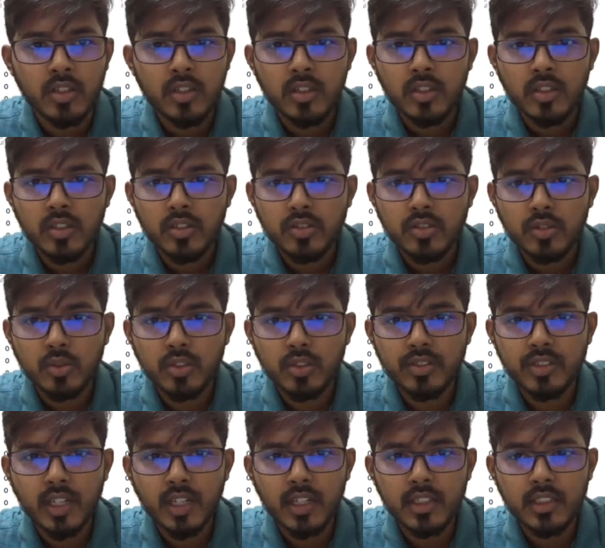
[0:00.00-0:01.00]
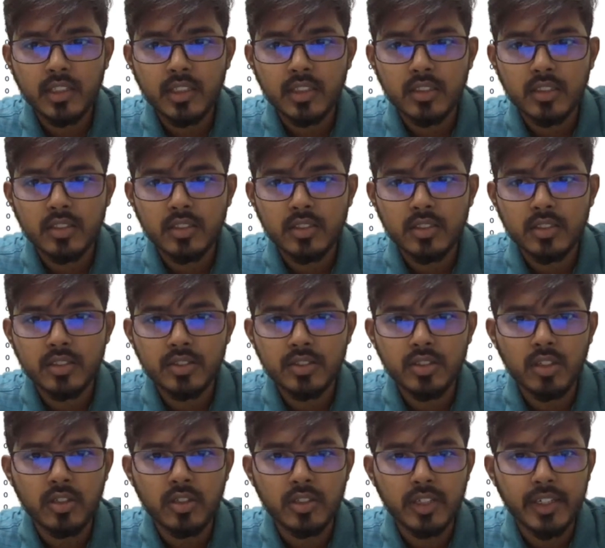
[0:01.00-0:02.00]
So the chart is
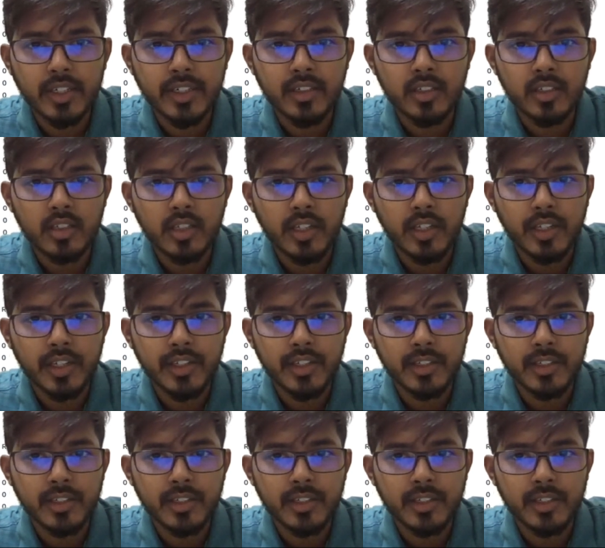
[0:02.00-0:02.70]
on get created.